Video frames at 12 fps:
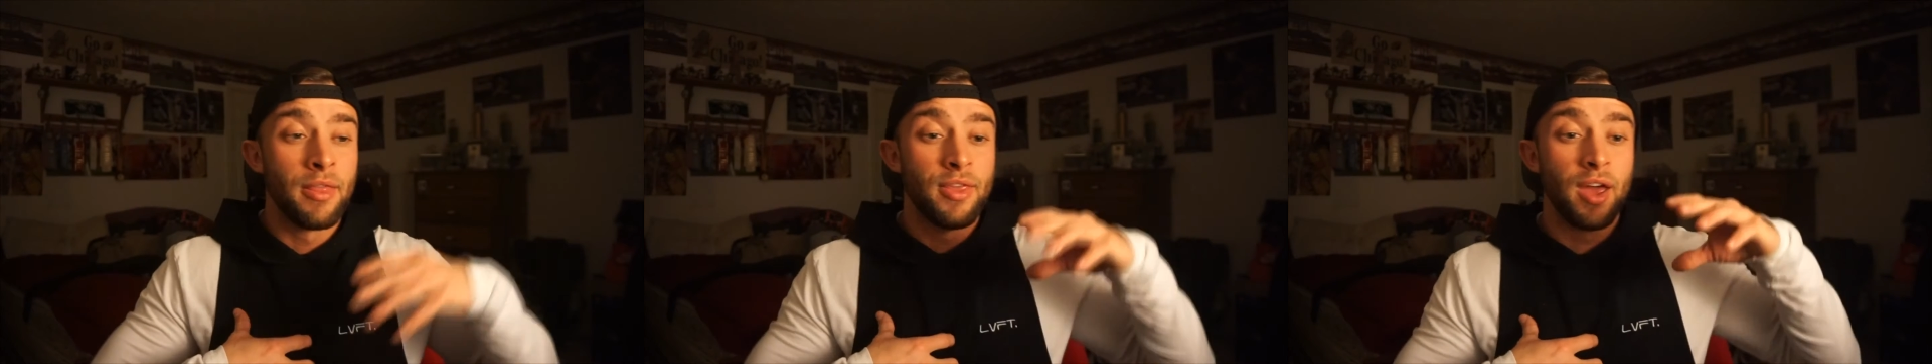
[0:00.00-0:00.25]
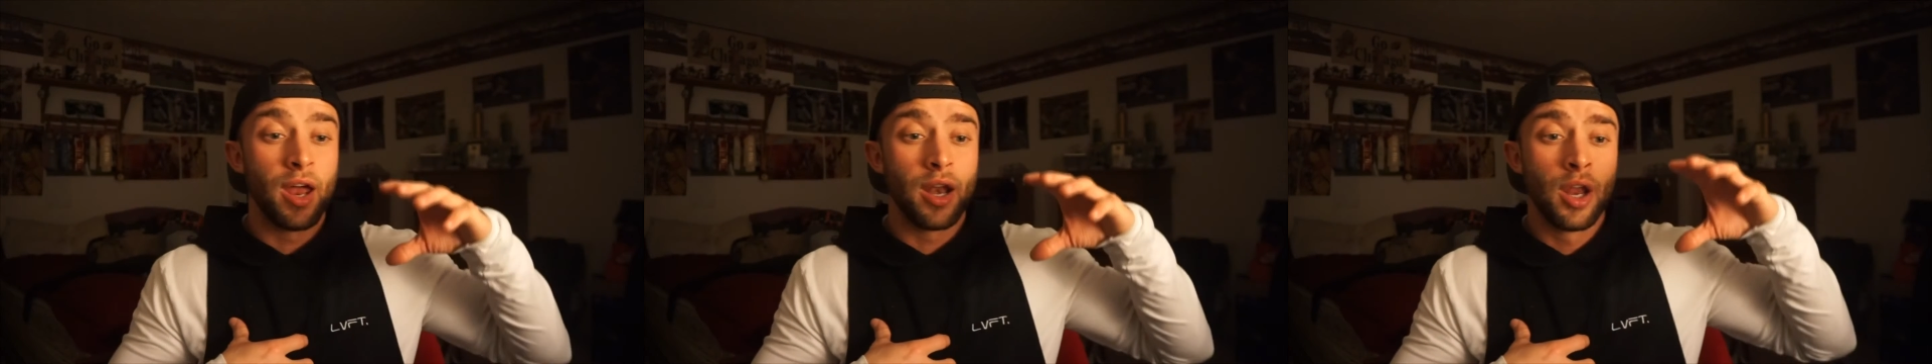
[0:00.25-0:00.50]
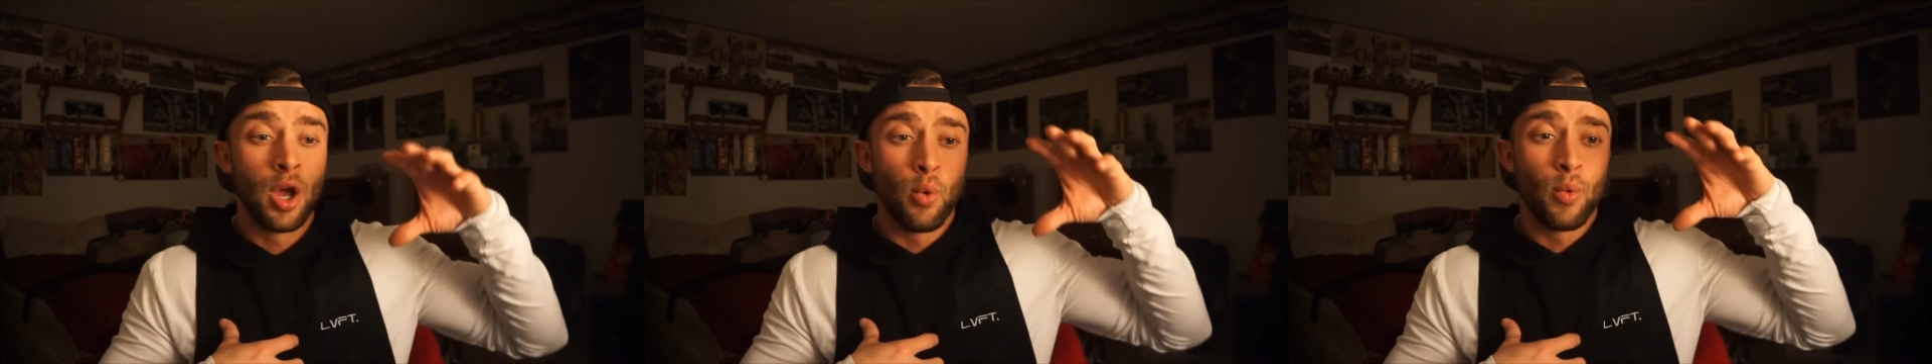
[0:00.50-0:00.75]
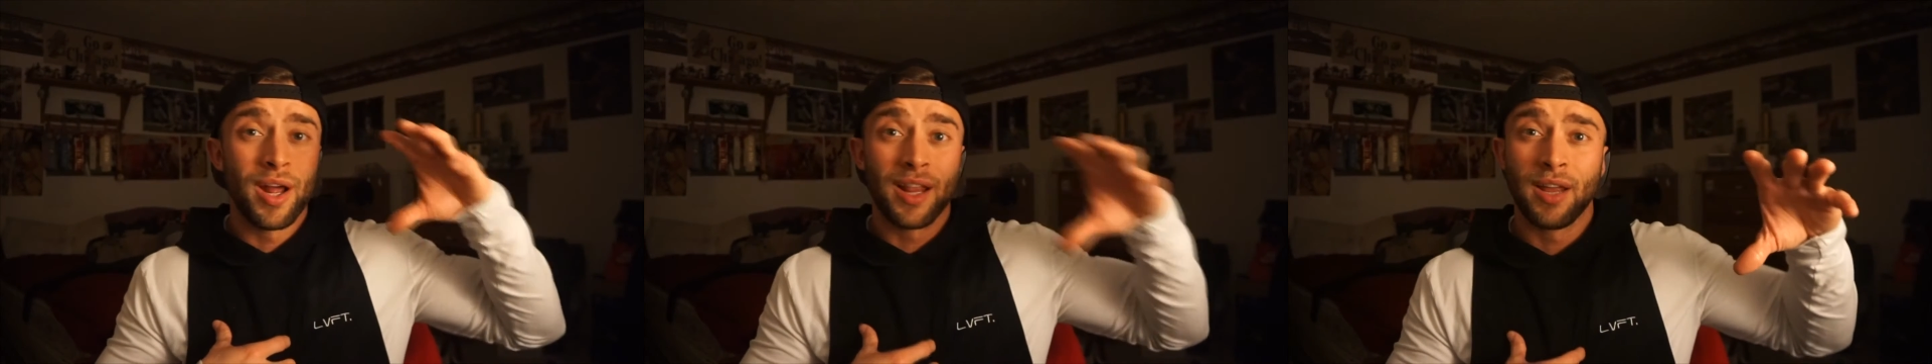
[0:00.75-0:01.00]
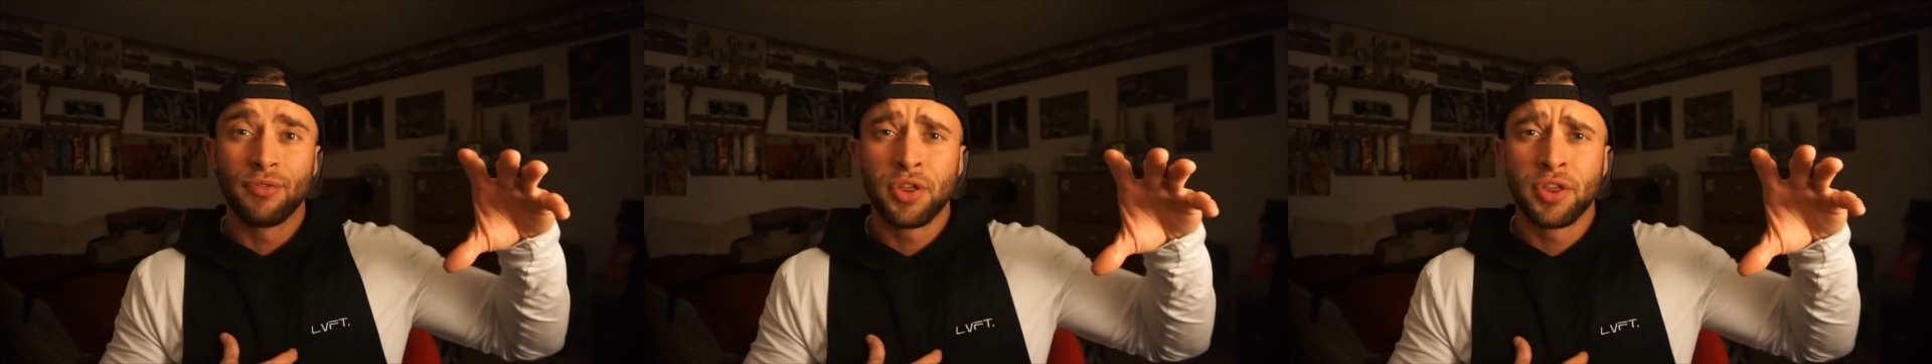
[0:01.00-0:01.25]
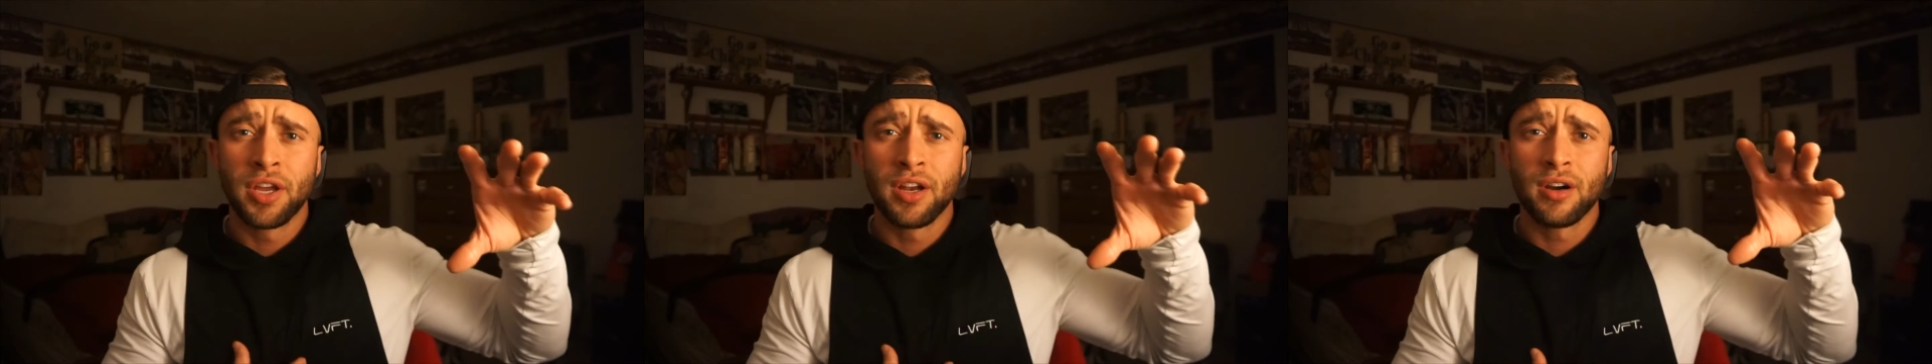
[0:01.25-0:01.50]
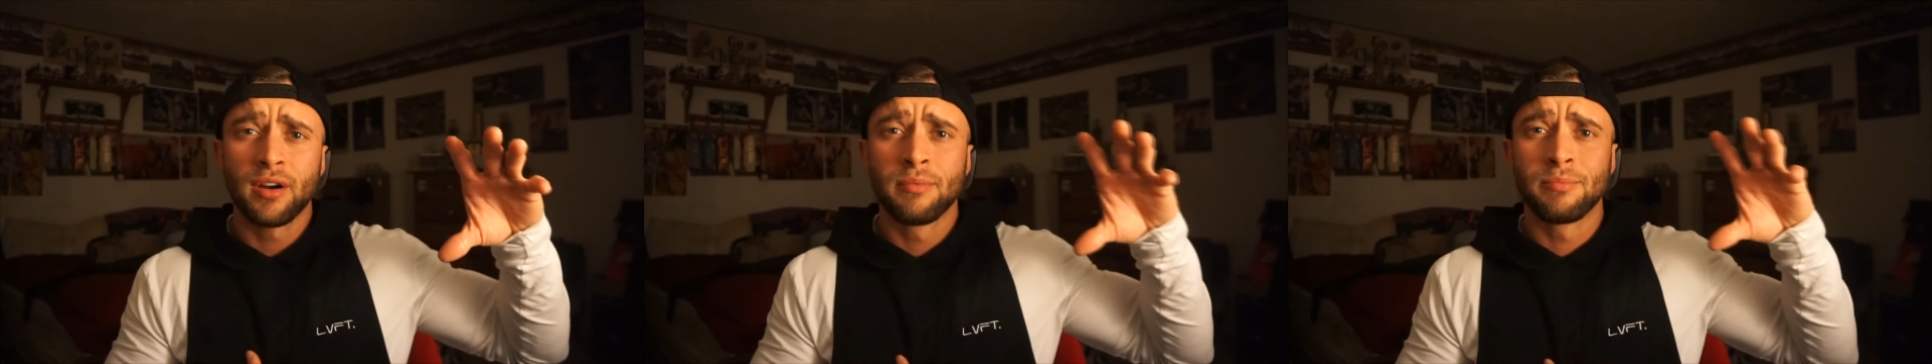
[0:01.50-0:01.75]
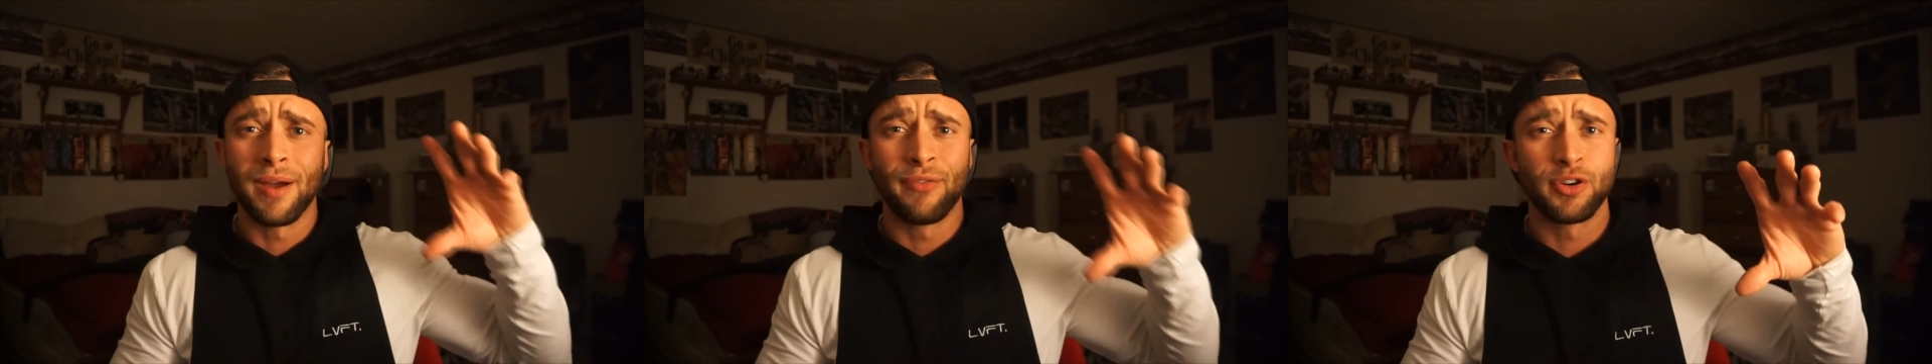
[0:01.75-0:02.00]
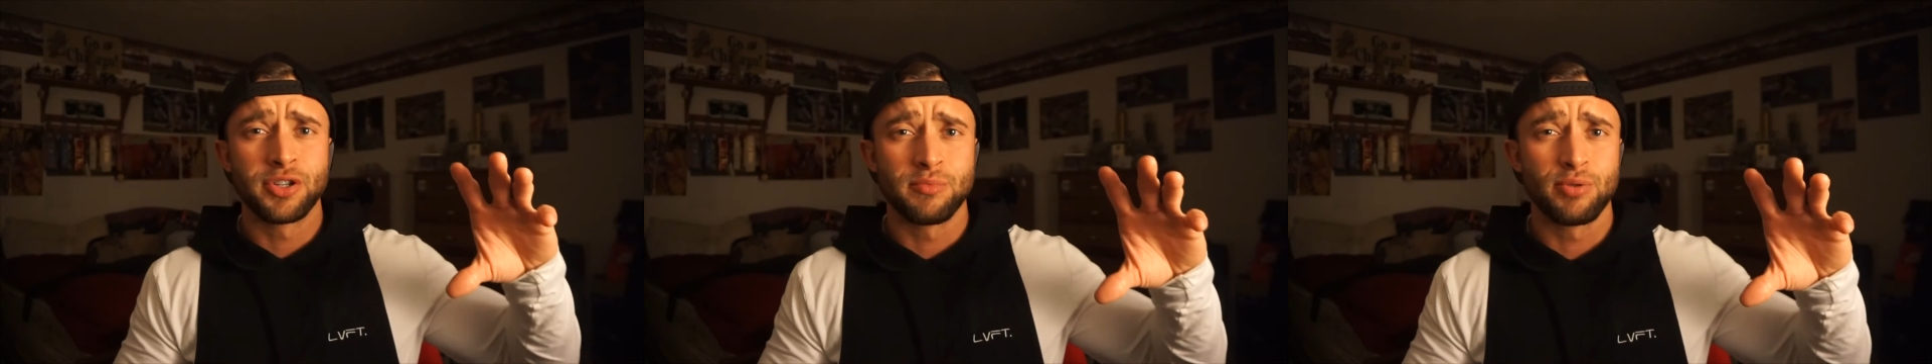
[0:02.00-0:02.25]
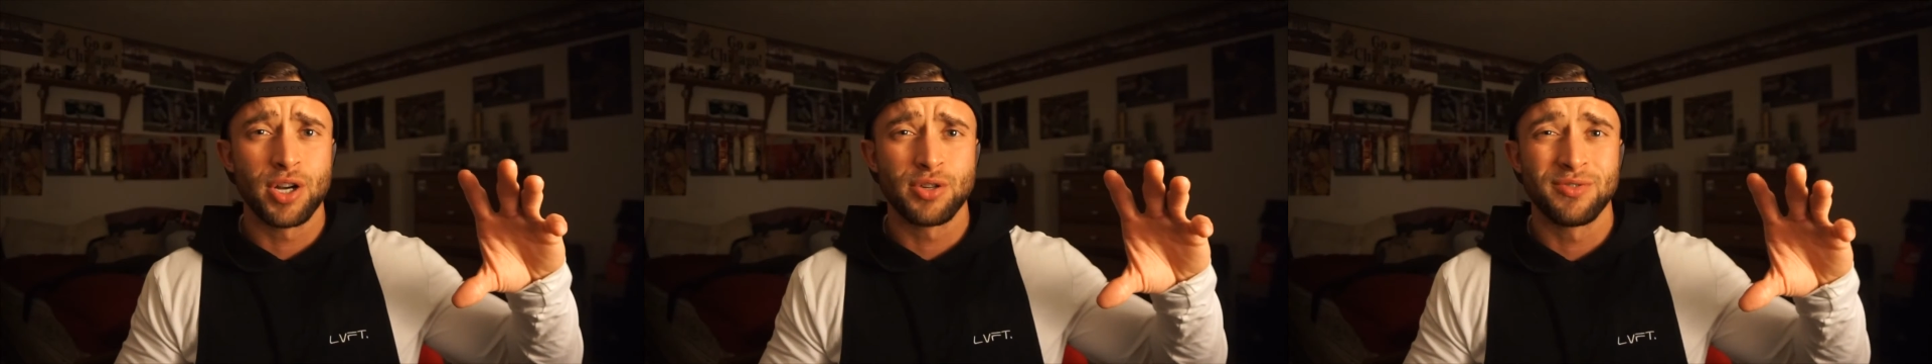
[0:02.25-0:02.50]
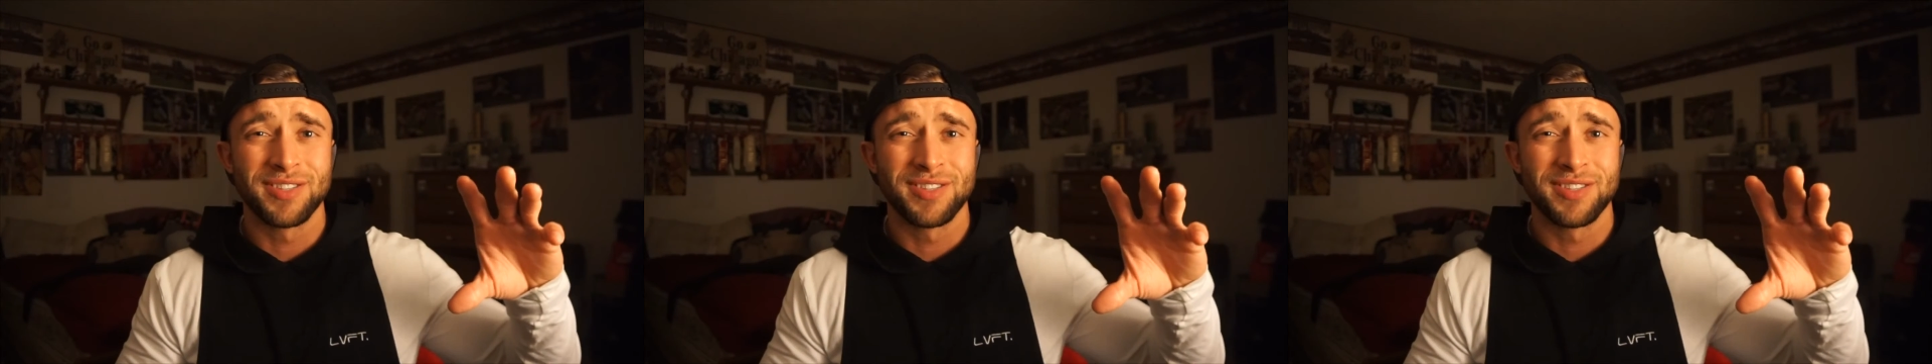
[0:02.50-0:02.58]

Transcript: that when I left the theater, my first impression